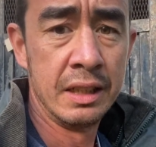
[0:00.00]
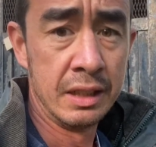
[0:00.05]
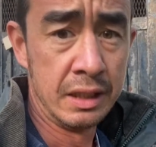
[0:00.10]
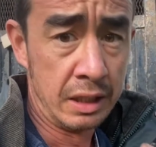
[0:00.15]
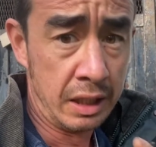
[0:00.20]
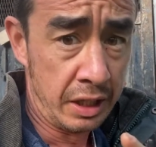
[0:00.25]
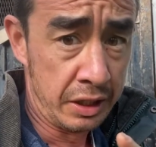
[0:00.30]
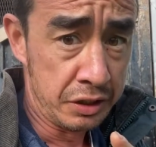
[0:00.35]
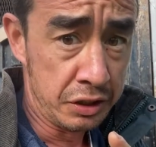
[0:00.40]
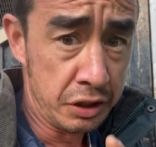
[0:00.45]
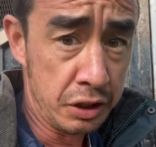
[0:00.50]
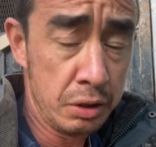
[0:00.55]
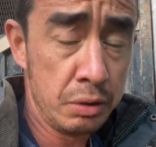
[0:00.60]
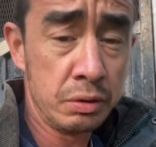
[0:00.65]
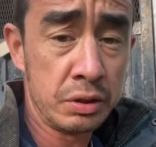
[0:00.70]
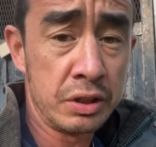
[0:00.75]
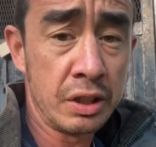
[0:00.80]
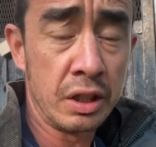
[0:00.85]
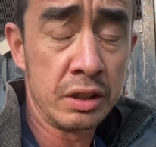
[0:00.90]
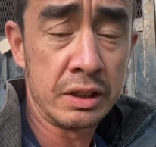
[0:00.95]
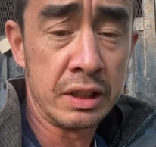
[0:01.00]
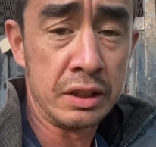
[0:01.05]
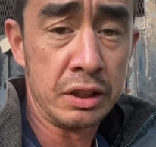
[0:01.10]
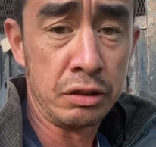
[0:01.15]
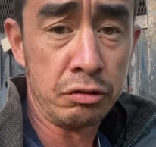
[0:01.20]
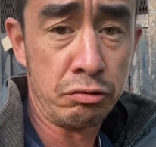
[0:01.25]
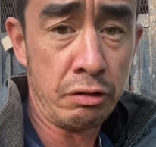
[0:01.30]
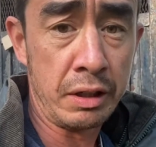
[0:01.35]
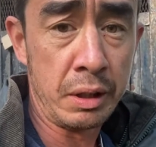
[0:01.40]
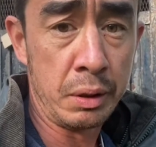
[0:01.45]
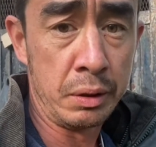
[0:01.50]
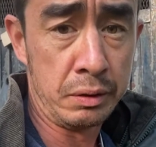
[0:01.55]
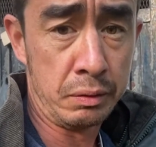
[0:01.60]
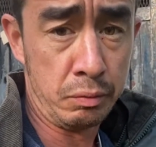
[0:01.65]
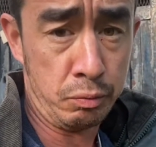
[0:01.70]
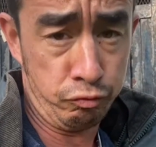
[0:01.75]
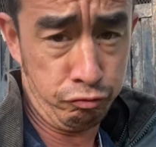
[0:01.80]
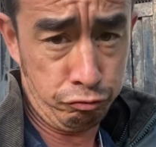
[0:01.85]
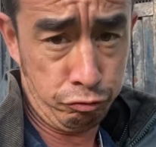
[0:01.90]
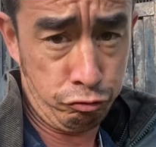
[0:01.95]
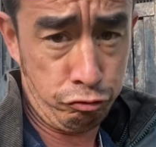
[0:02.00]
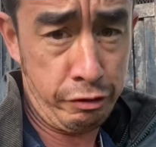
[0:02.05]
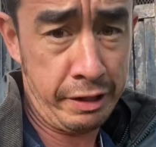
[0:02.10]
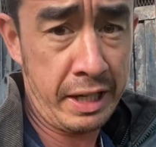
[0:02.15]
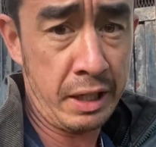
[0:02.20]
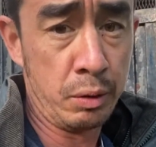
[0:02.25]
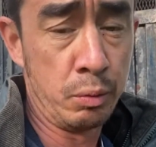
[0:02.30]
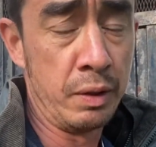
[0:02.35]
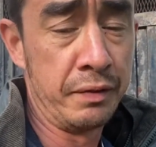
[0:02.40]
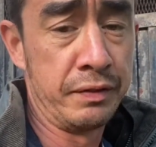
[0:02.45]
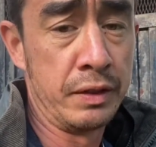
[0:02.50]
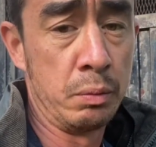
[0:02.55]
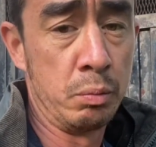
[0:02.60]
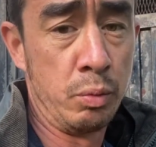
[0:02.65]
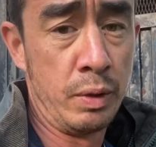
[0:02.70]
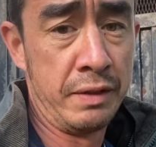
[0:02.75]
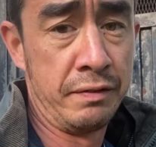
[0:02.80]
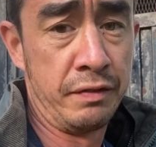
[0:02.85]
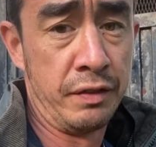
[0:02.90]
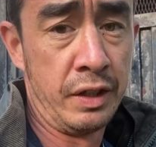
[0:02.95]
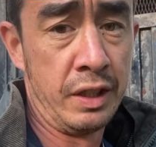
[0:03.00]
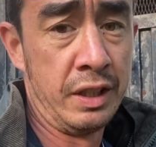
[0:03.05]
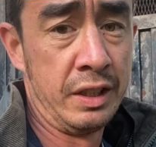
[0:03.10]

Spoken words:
and you start agreeing with them with